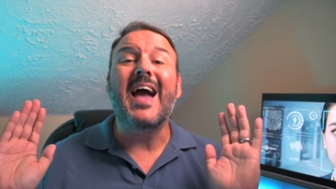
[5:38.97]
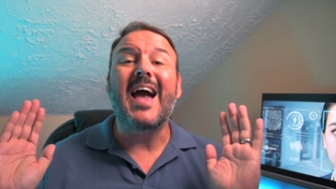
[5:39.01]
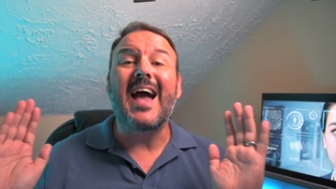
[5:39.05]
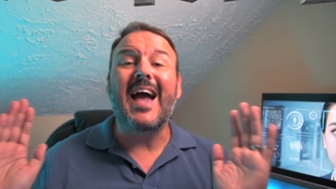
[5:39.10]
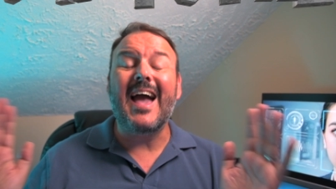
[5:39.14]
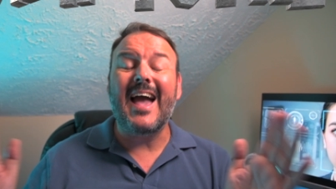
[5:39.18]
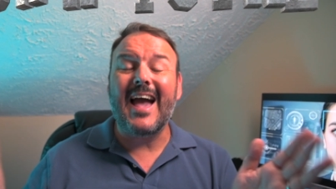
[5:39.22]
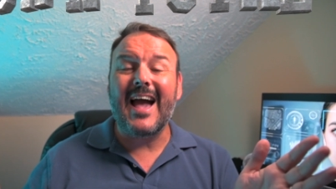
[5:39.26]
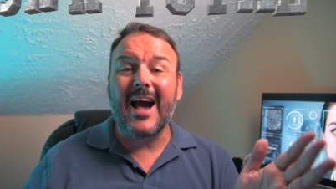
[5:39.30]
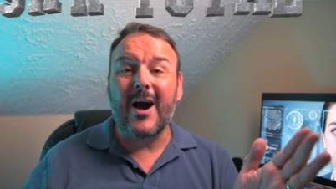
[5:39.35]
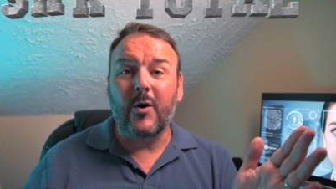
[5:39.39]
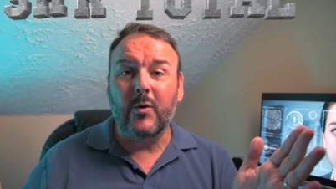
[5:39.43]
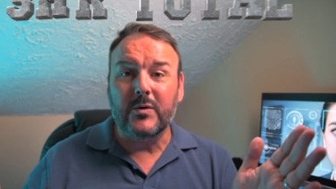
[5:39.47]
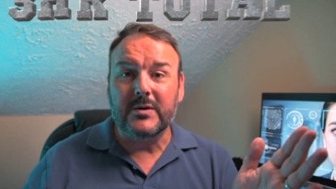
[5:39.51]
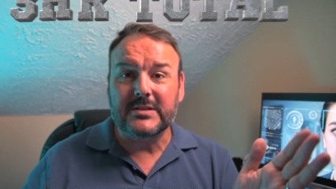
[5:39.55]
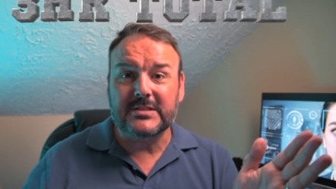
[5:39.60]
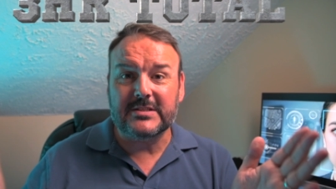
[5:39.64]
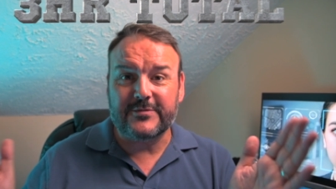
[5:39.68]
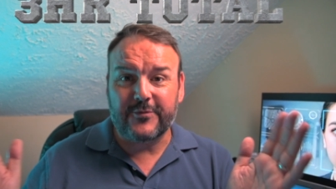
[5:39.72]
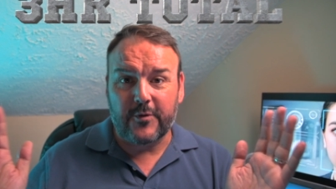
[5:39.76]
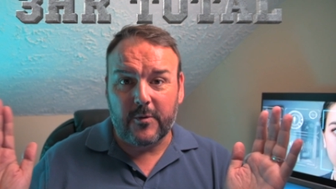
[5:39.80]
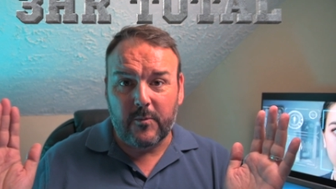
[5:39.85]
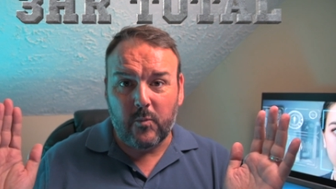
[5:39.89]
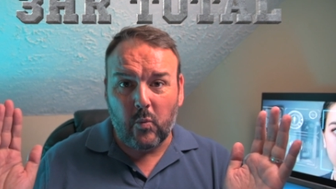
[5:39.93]
hours
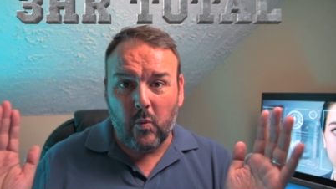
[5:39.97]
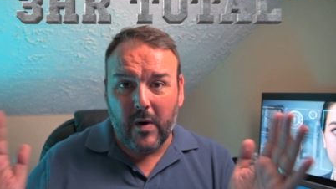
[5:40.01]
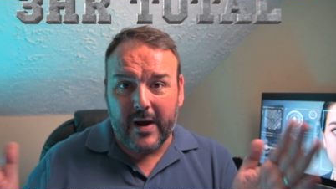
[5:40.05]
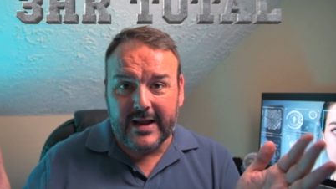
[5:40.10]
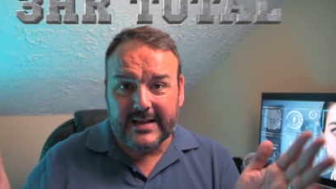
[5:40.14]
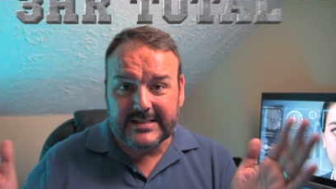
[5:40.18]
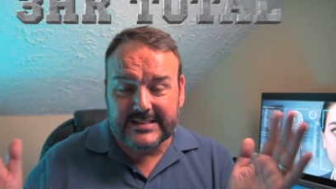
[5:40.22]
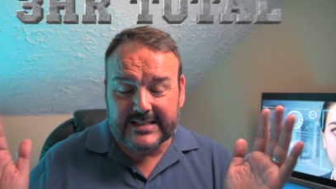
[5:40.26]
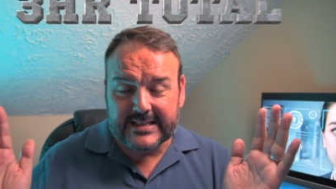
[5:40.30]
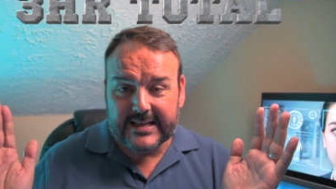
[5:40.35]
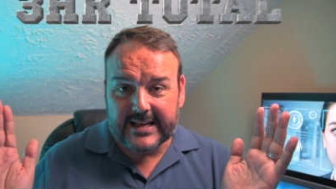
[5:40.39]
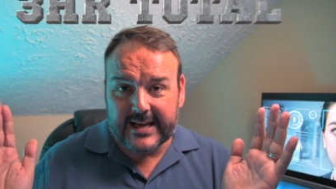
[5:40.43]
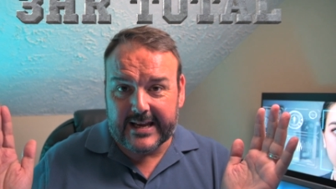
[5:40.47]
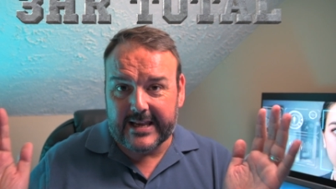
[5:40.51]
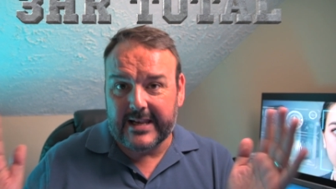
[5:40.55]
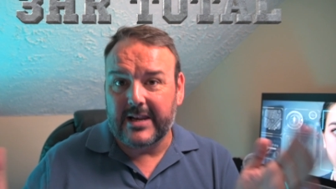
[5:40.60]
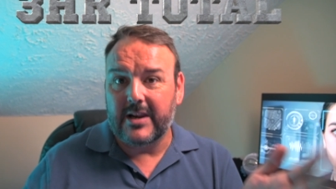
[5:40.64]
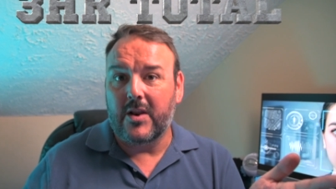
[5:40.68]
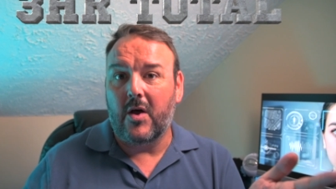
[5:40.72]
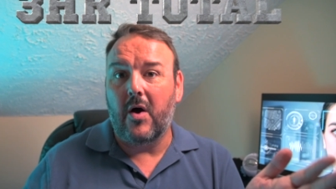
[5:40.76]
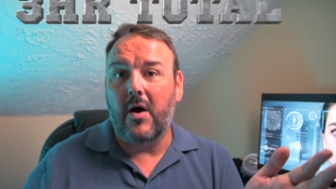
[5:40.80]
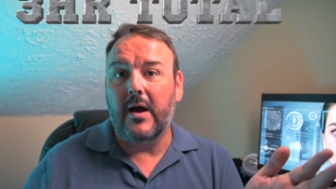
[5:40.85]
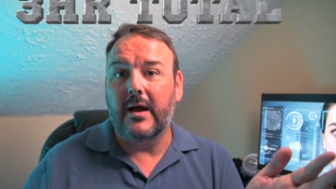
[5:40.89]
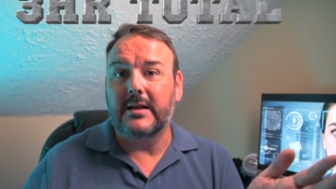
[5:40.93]
from waiting in
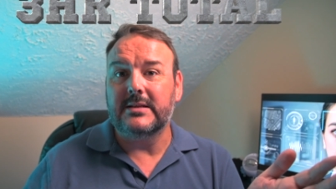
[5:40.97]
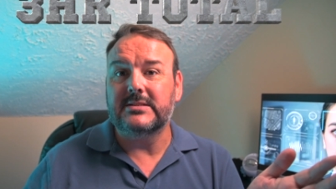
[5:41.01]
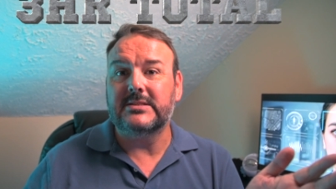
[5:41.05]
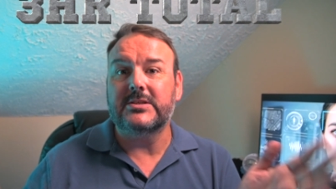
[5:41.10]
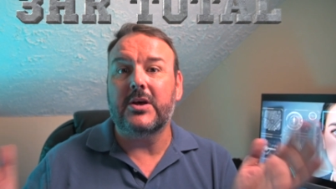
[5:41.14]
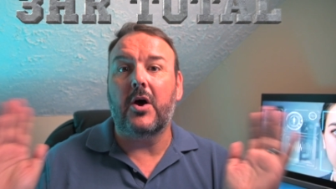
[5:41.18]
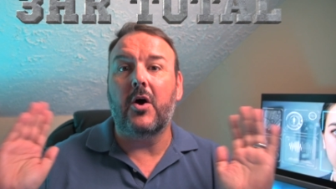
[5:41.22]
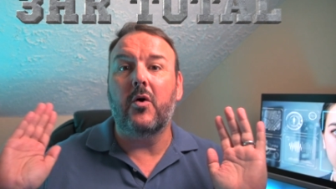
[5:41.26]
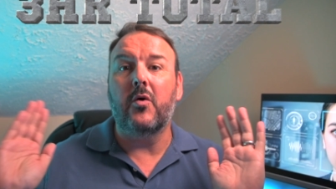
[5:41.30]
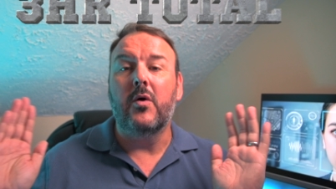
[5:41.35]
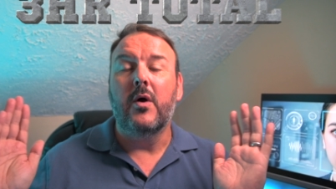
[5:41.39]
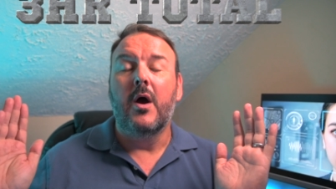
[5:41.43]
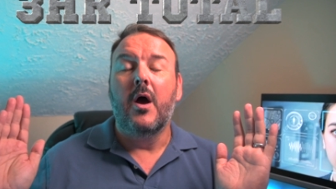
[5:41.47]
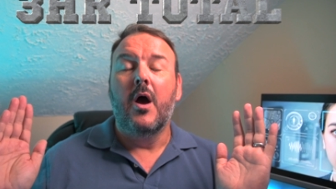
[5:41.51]
line. So